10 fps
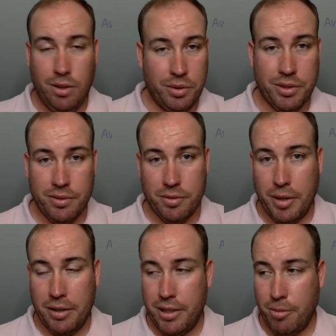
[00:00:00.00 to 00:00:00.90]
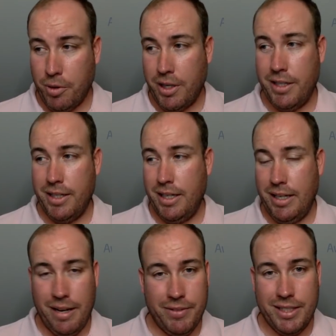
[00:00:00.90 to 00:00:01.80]
Don't serve the route network I
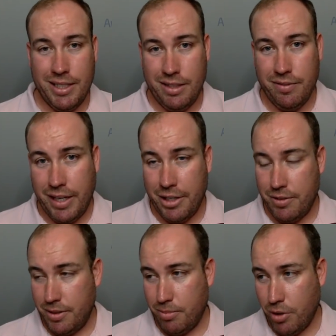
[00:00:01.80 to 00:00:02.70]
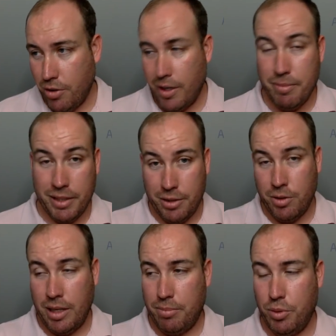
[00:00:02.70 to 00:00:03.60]
need. Haven't seen any value in their program, but they
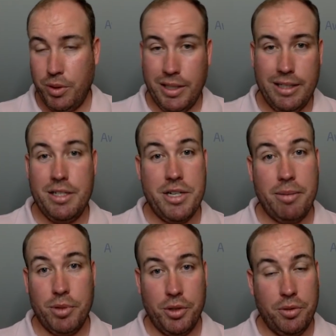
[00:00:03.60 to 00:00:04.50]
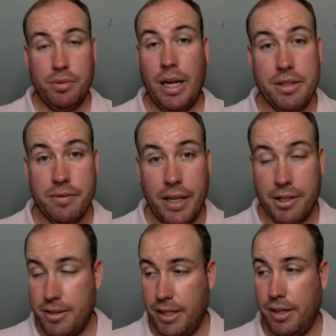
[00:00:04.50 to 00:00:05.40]
do allow pooling. And then JetBlue, lots of
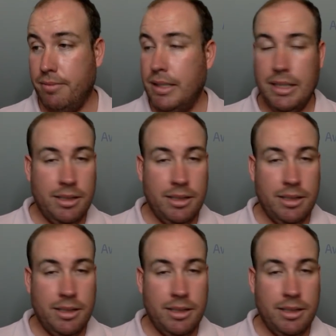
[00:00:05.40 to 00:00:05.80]
value there.